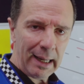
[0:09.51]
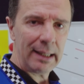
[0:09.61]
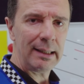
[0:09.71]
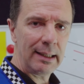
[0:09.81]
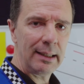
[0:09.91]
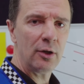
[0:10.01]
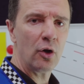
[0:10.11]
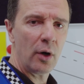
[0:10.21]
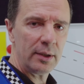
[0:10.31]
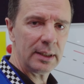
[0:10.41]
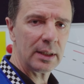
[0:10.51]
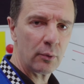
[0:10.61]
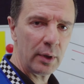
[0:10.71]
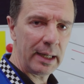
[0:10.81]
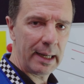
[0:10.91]
any
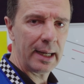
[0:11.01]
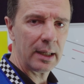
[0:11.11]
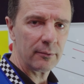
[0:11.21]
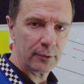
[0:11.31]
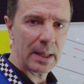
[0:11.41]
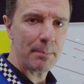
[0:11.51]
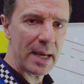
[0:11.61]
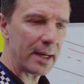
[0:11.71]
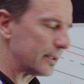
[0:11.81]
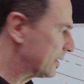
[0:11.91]
90-degree angle for that matter.